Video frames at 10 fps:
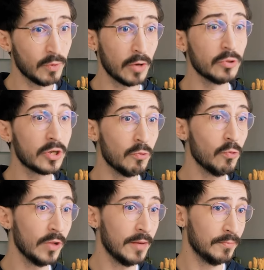what I would
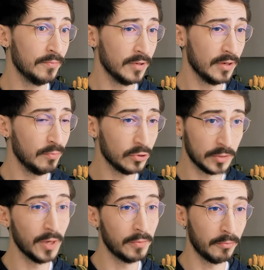call a, a
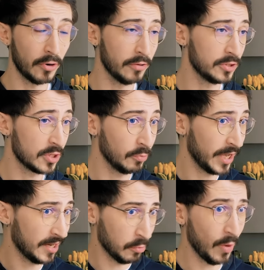bottom-up approach. So we
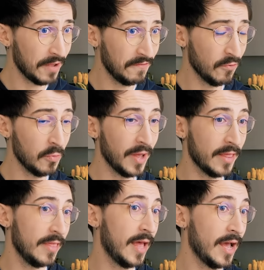get a waveform,
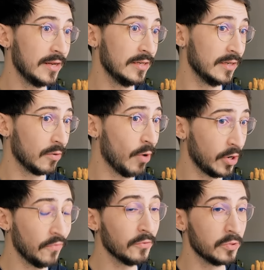and then
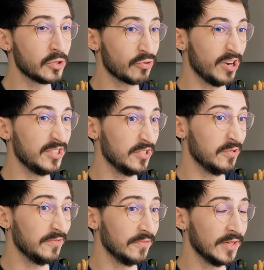quite often we try to
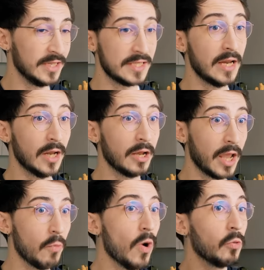understand,
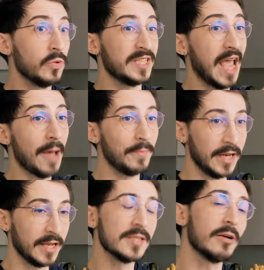okay, what was
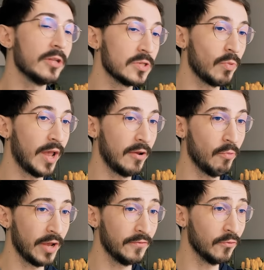happening inside this wa
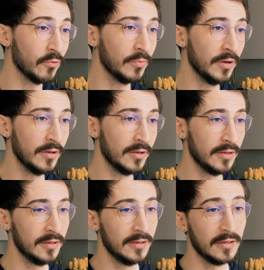waveform,
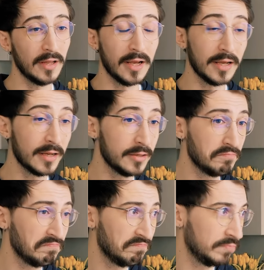like
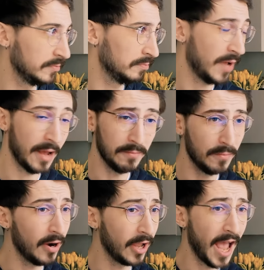
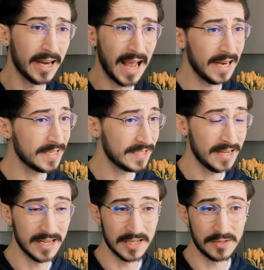by
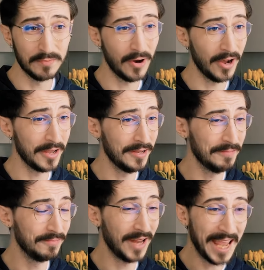analysis, by
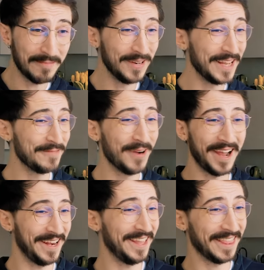labeling,
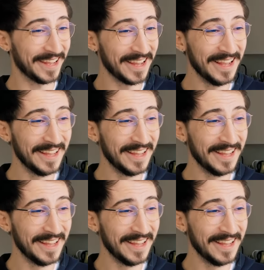by anything.